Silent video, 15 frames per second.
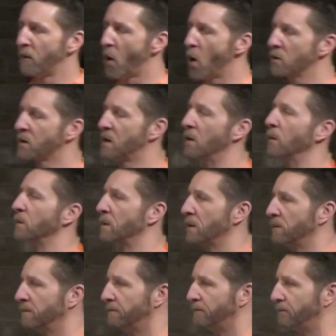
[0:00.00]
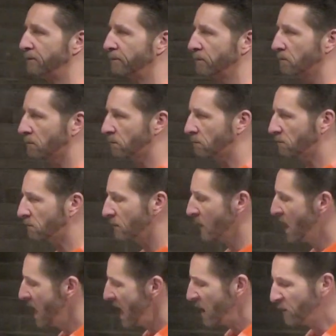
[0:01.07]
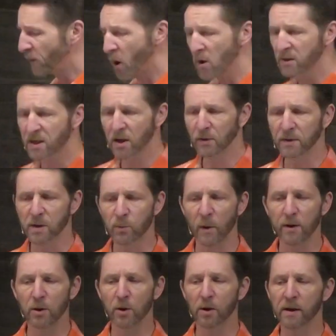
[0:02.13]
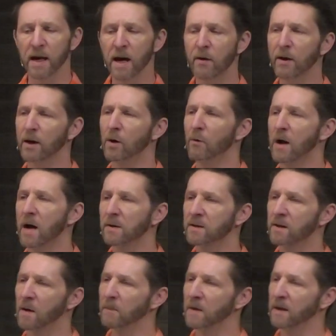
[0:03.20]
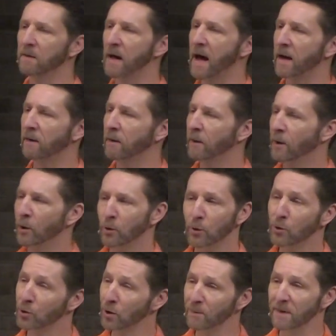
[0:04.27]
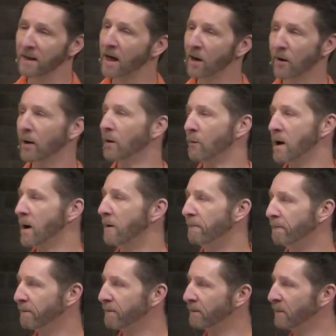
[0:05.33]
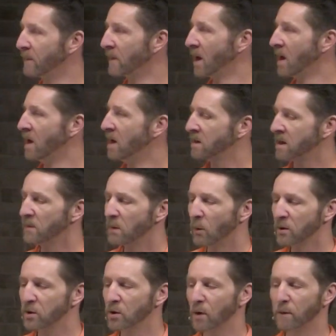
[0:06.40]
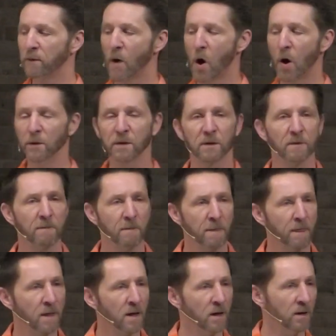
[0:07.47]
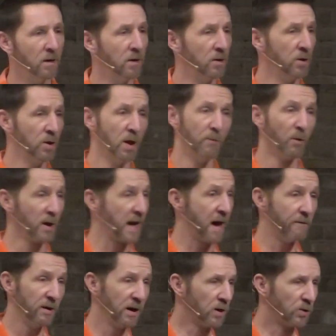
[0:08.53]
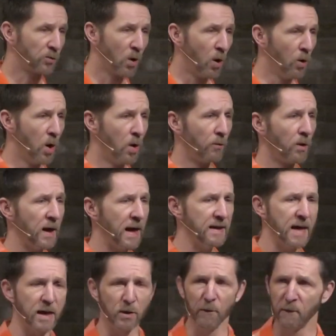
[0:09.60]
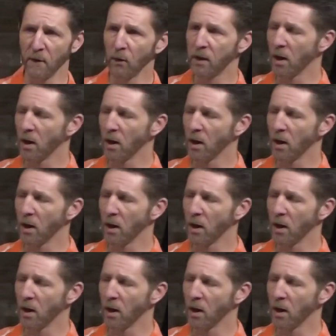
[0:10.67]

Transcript: false guilt. And false guilt is when you're carrying around something that you shouldn't be carrying around. Something wasn't your fault. You didn't really have any control over it, and yet you feel